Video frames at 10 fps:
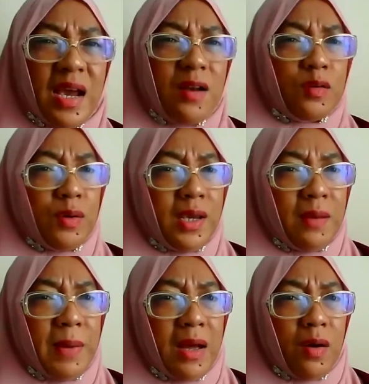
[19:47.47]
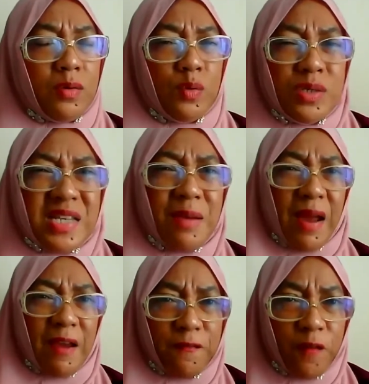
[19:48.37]
hell are you talking about? Using
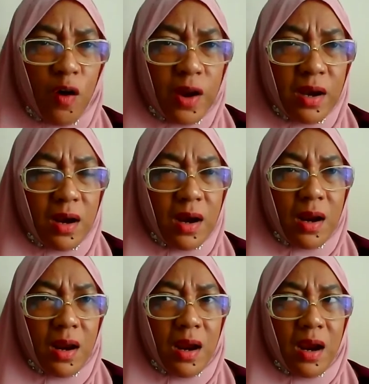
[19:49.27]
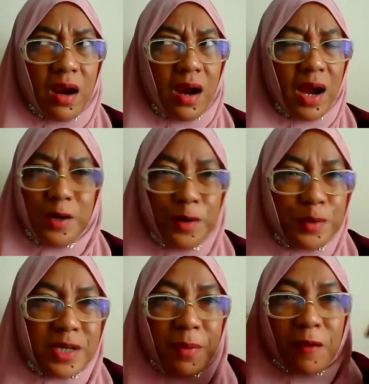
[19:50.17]
my phone? I don't
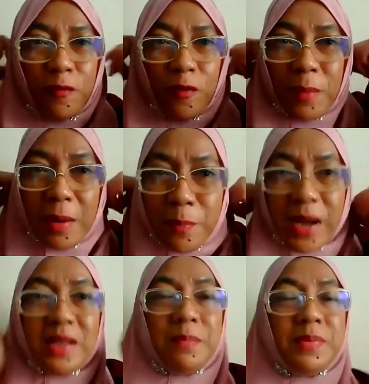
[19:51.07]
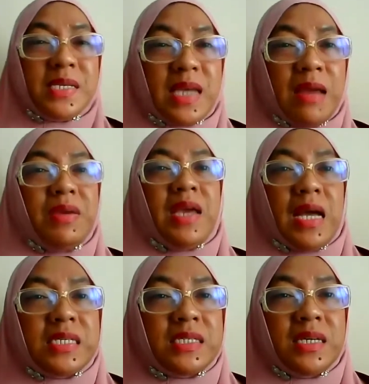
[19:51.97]
using my phone. My brother beside me,
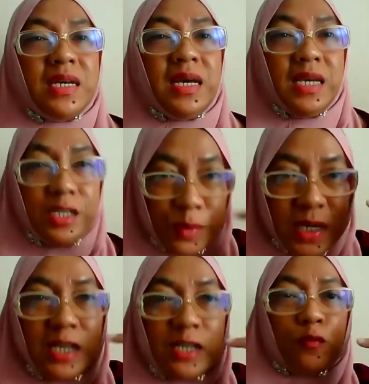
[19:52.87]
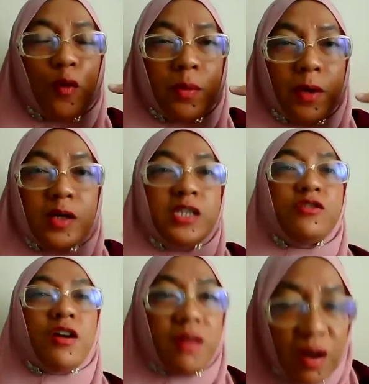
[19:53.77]
yes. He's using his phone because he's
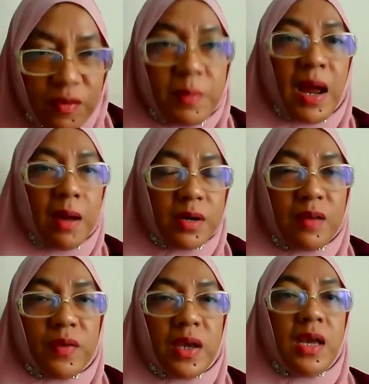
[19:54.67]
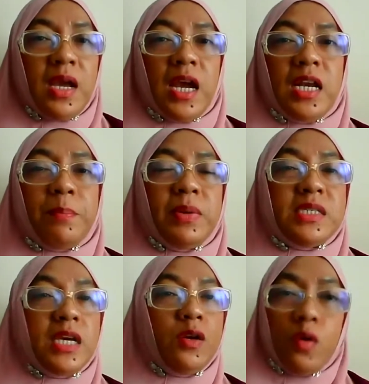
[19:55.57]
not driving, but I'm driving. And the
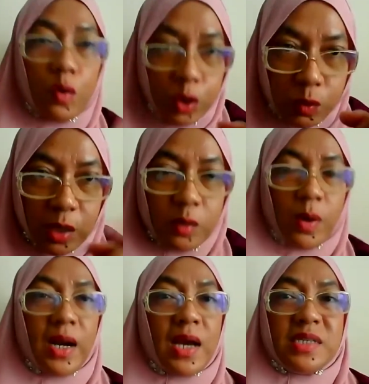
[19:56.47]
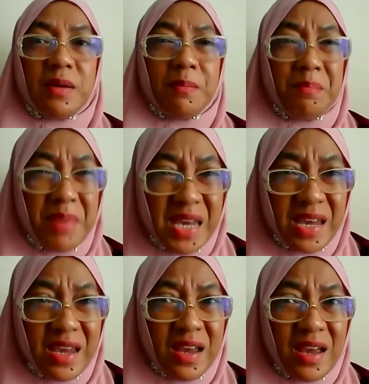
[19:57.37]
police say, no, no, you are the one. I said, me?
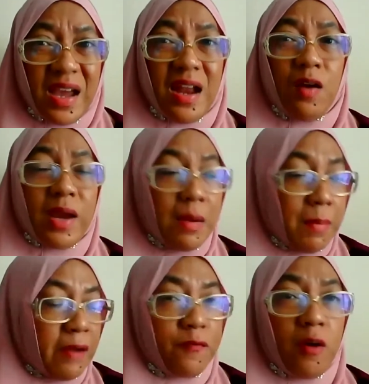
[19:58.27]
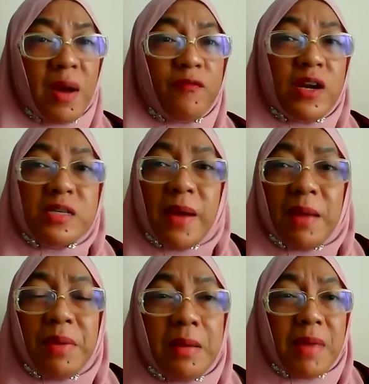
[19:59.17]
I look at my phone. My phone is my
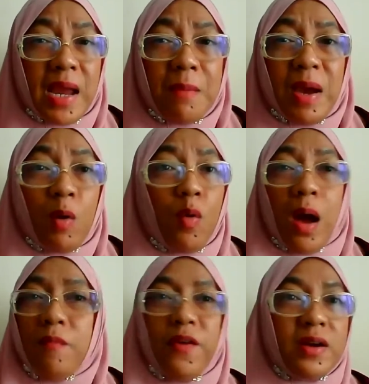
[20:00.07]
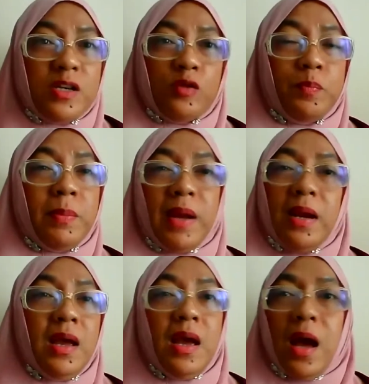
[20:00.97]
in my handbag. Oh, I'm very superb
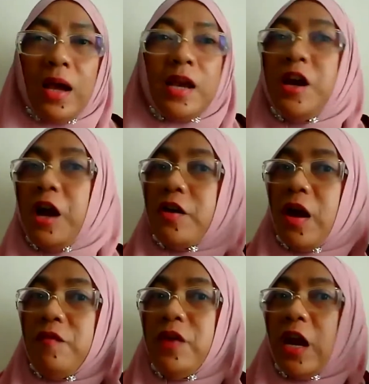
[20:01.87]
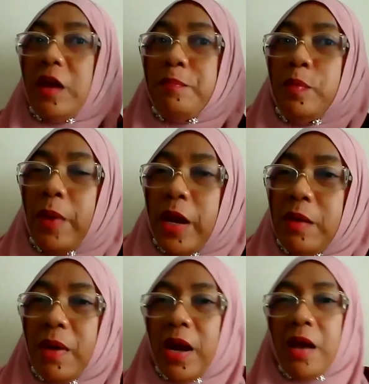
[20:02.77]
then. I can drive it and then put back
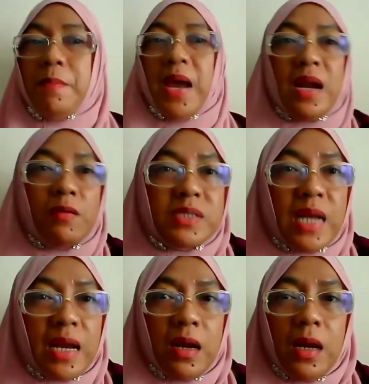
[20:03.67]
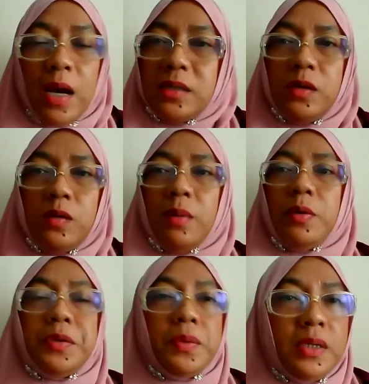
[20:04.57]
in my handbag. And I was like, I said, no, I'm
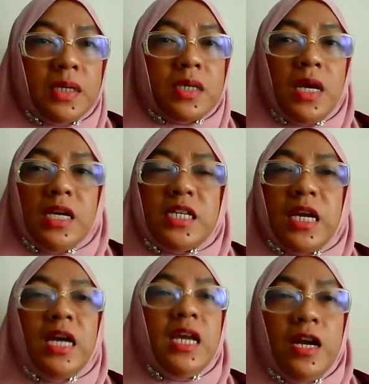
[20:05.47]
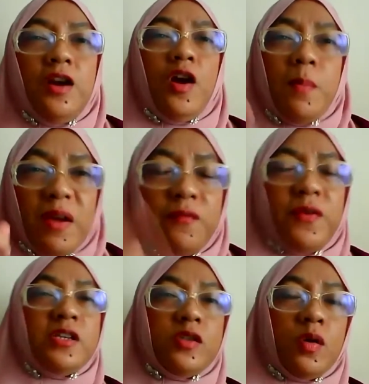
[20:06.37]
not doing this. He said, yeah, no, no. My
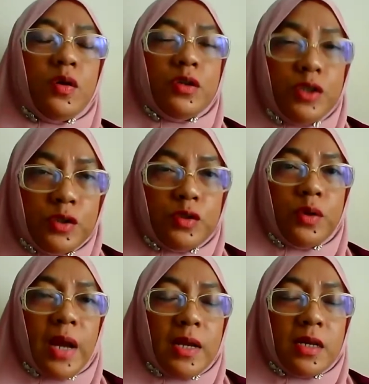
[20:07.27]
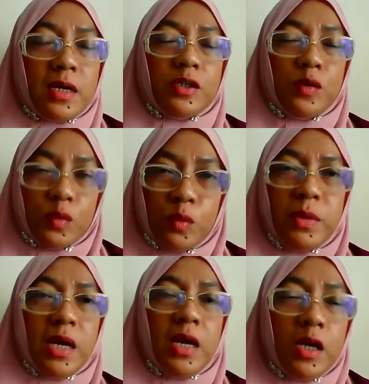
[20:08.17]
friend so show that uh, show to
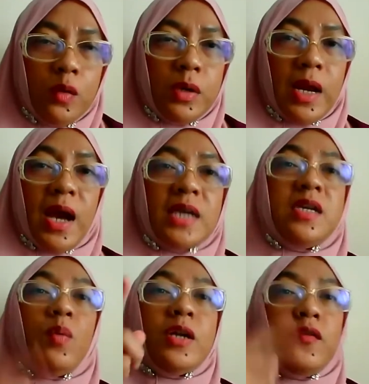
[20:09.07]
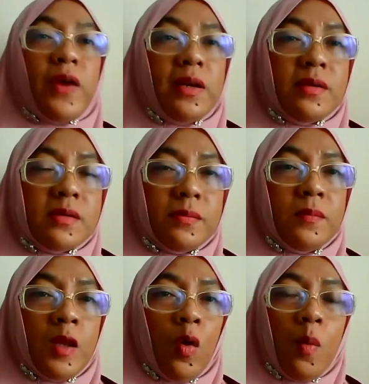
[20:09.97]
me you did. I said, where's your friends?
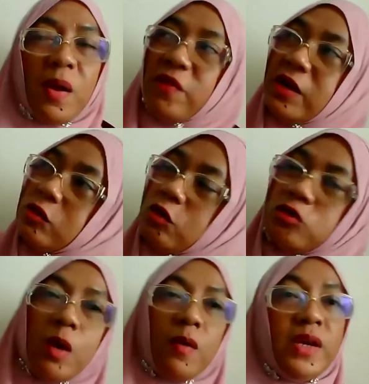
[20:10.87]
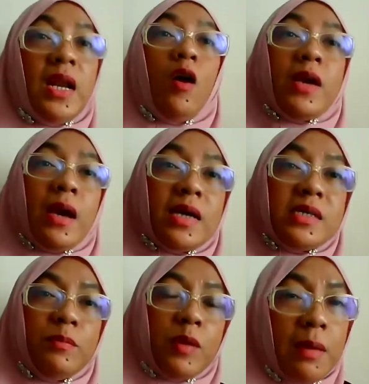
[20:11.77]
Oh, my friend is on top of the hill. Okay,
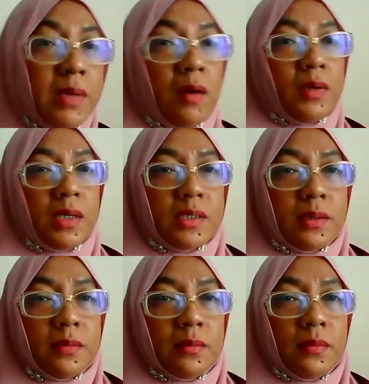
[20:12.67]
ask him to come down. I said,